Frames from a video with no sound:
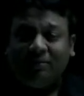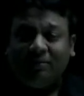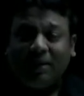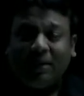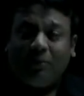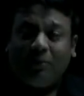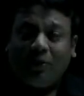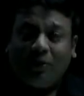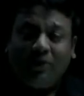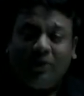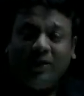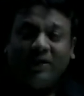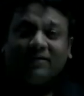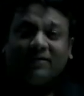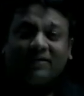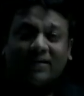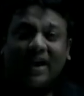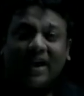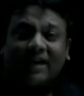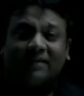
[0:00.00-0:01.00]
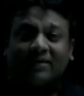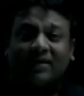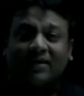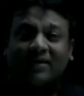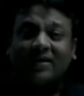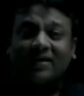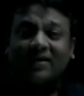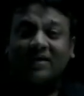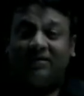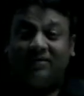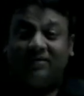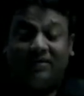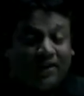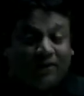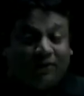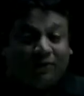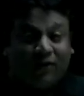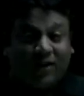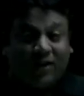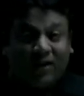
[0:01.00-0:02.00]
my profit is less.
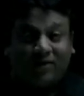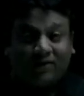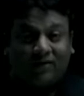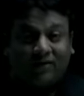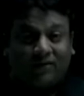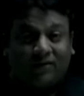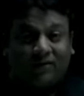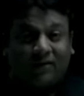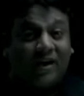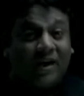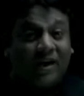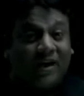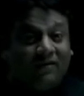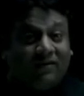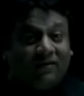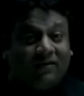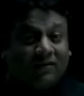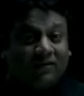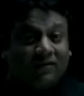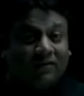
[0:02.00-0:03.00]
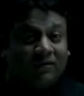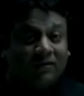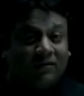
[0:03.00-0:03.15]
This variance is